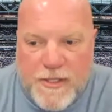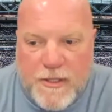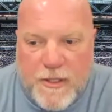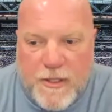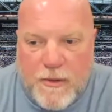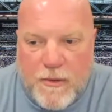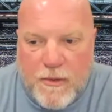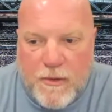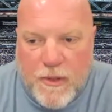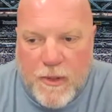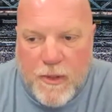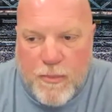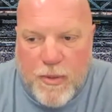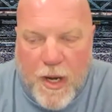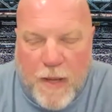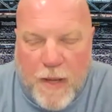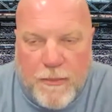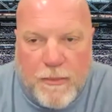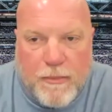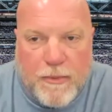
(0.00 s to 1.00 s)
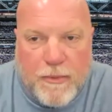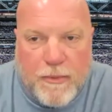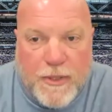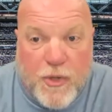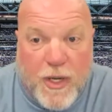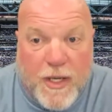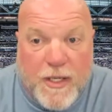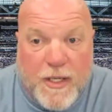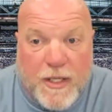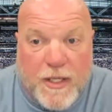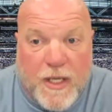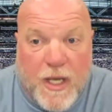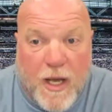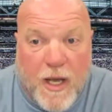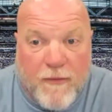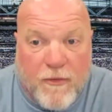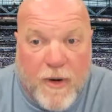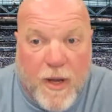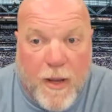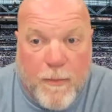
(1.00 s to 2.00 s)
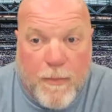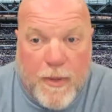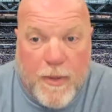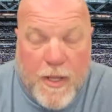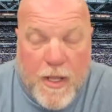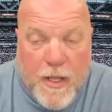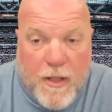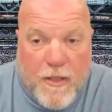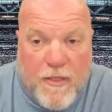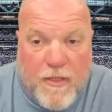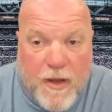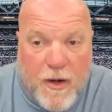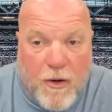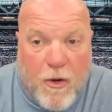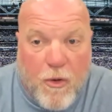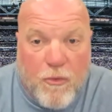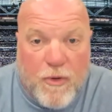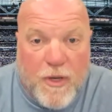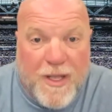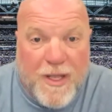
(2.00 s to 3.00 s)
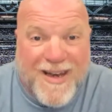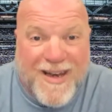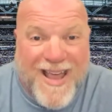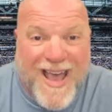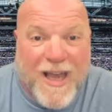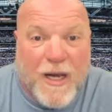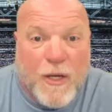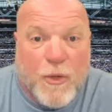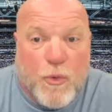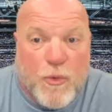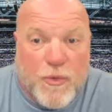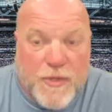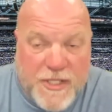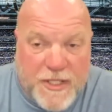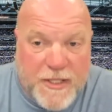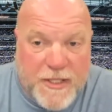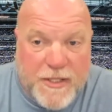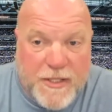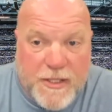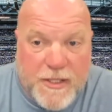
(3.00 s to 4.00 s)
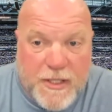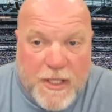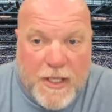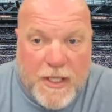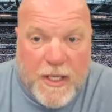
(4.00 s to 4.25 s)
they're they're probably trying to cover up their own inadequacies